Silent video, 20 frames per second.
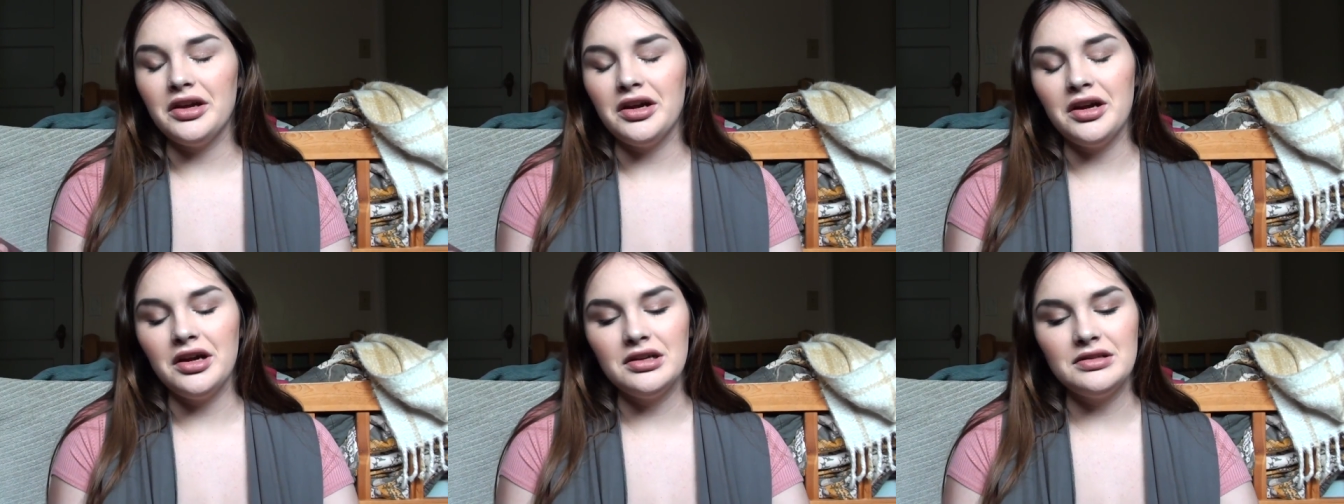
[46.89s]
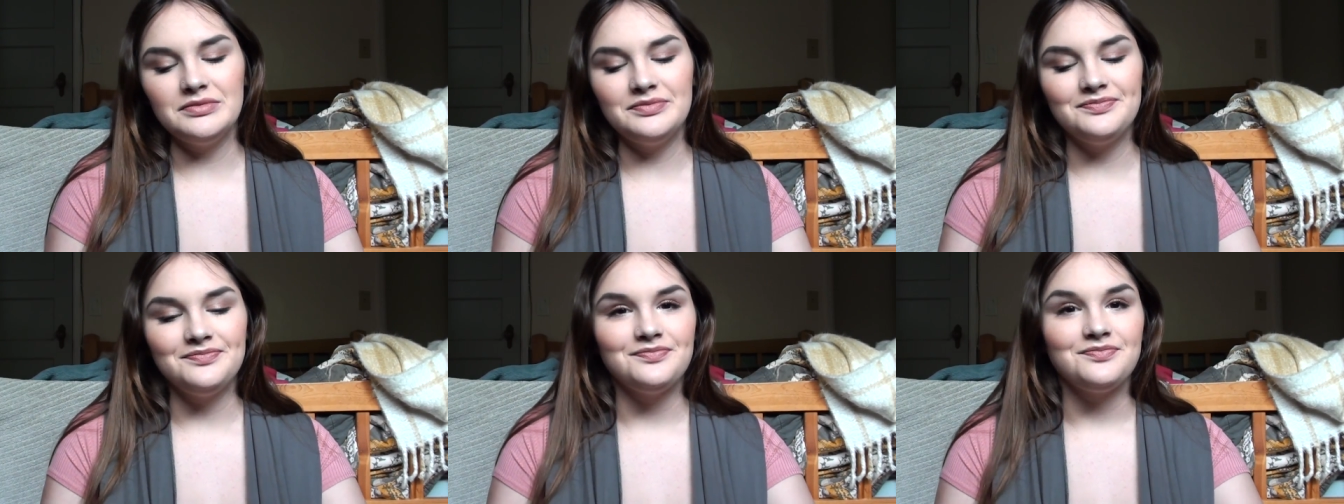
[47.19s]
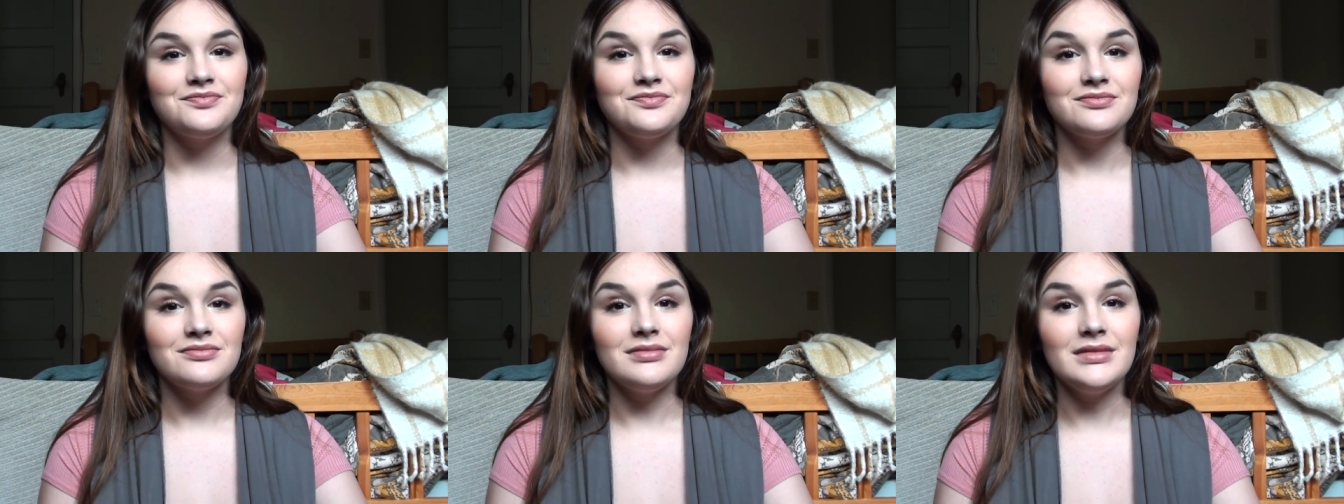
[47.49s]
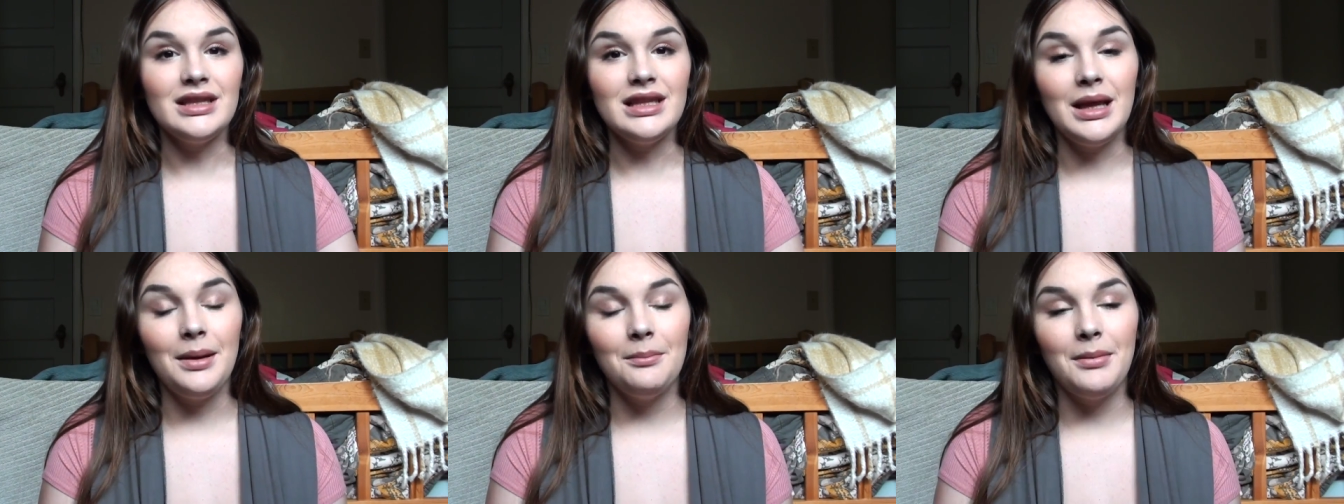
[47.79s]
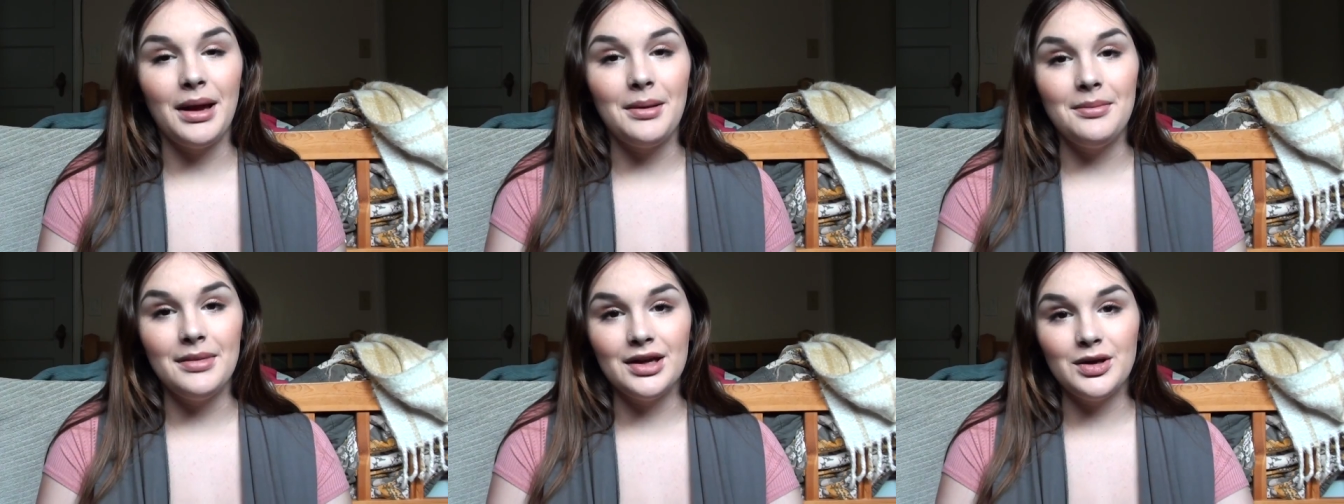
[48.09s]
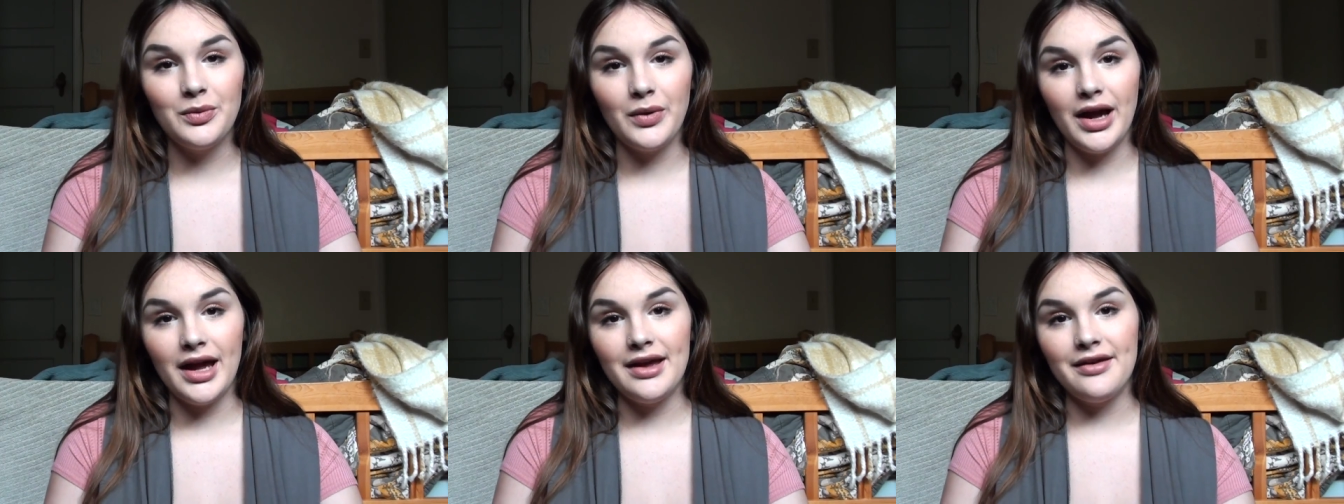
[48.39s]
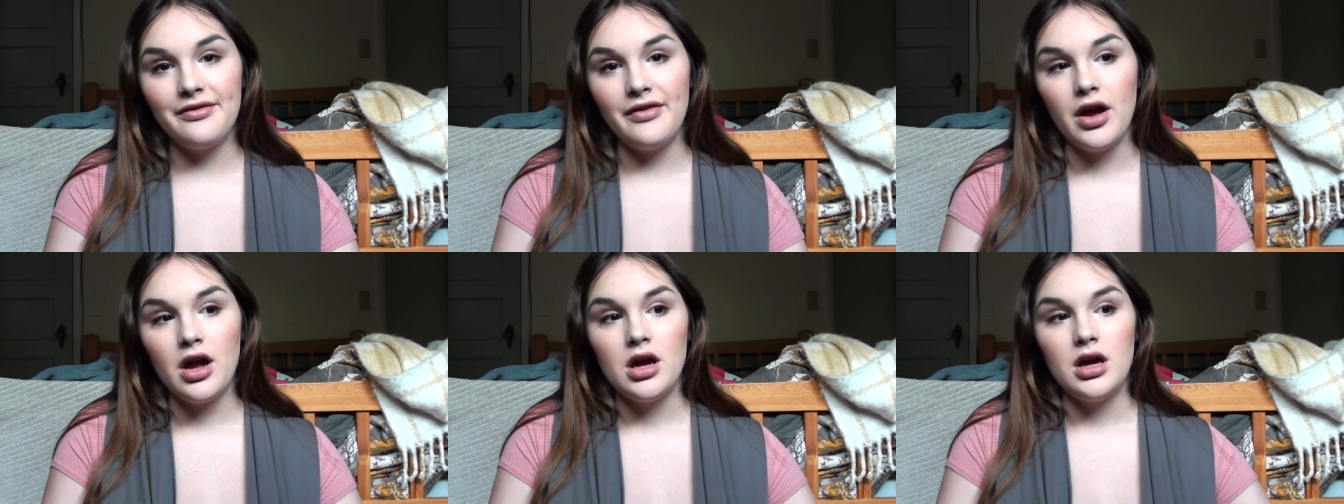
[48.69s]
Um, my
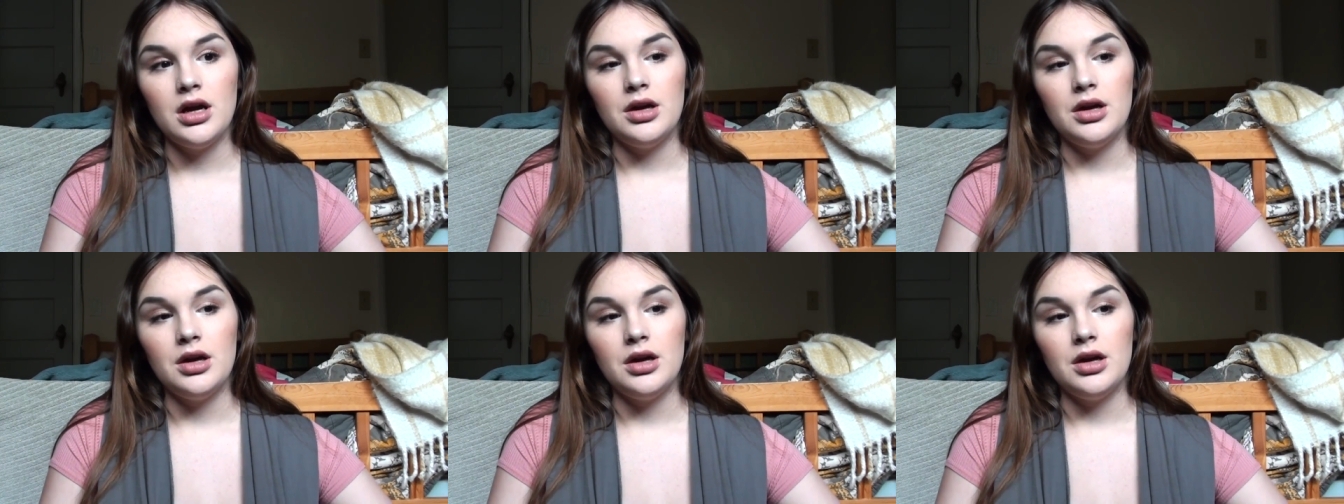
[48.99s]
midwife